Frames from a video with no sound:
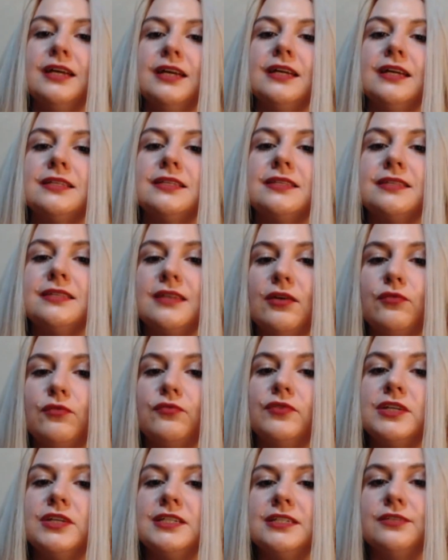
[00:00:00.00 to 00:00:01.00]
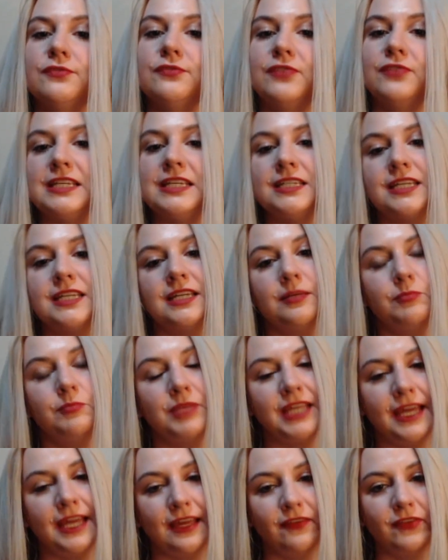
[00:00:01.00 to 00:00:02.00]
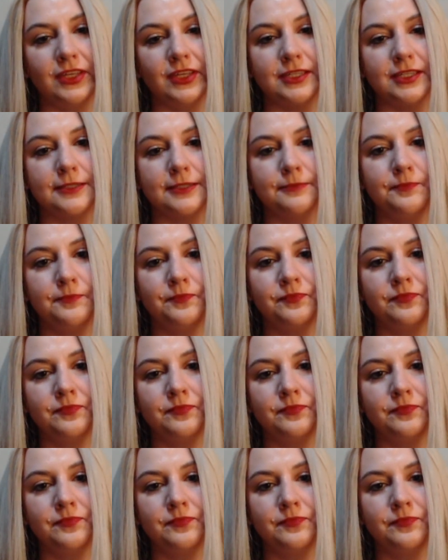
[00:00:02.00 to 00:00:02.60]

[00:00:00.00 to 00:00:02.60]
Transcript: and self-defeating behaviors.